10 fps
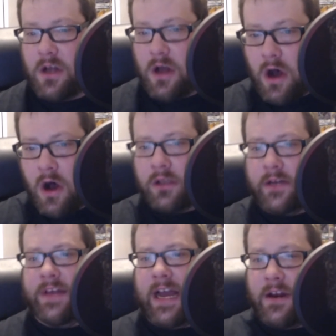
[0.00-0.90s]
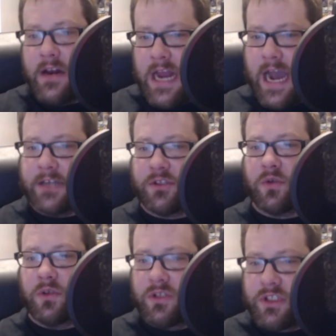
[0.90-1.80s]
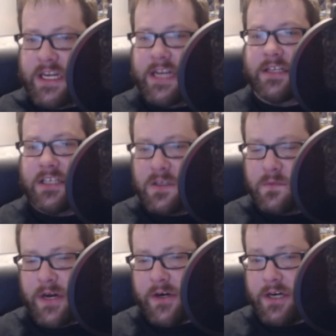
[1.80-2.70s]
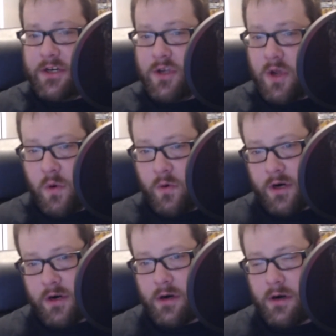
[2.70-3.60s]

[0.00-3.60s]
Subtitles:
all of that natural Jesus spirit to her.